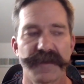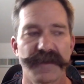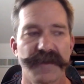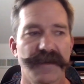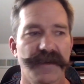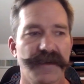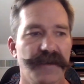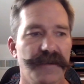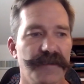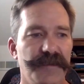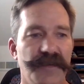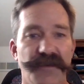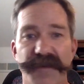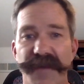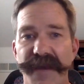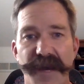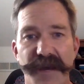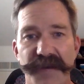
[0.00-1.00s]
You
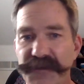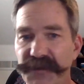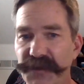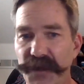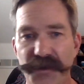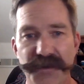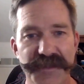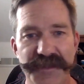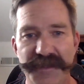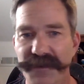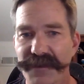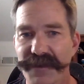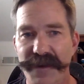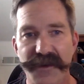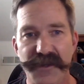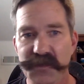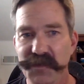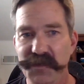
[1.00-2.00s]
know, they have drones in
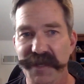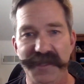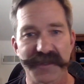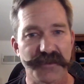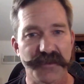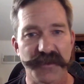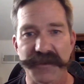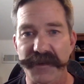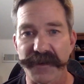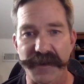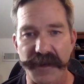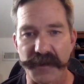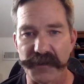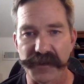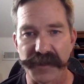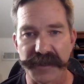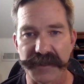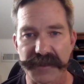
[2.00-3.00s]
their airspace with their
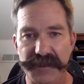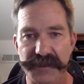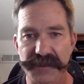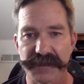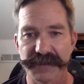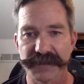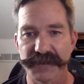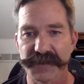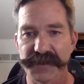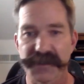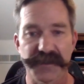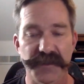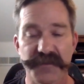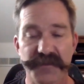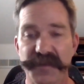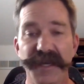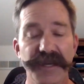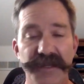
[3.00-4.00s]
airplanes, which is
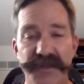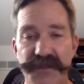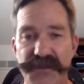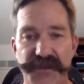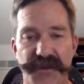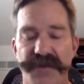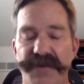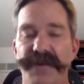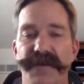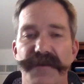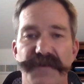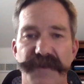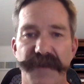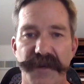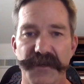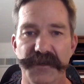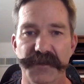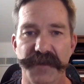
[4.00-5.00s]
a big concern in the
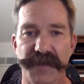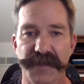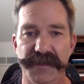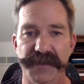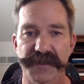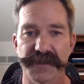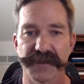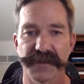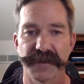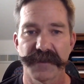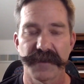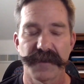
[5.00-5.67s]
fire space.